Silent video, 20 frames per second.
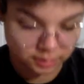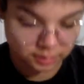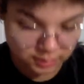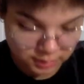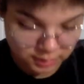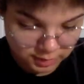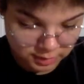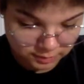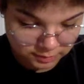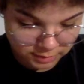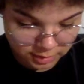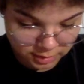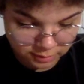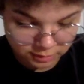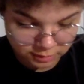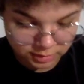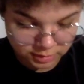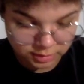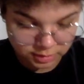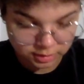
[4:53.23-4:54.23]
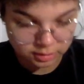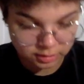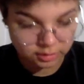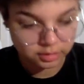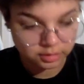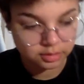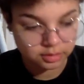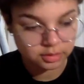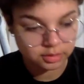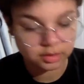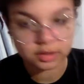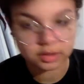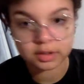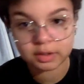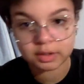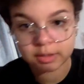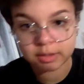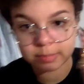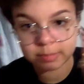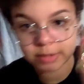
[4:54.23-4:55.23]
some cute little
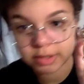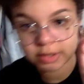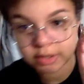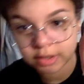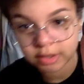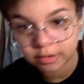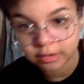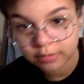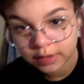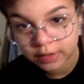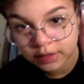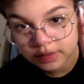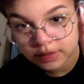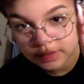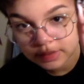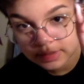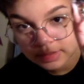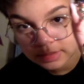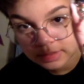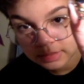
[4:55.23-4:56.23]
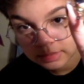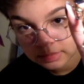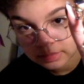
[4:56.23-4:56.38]
clip-on earrings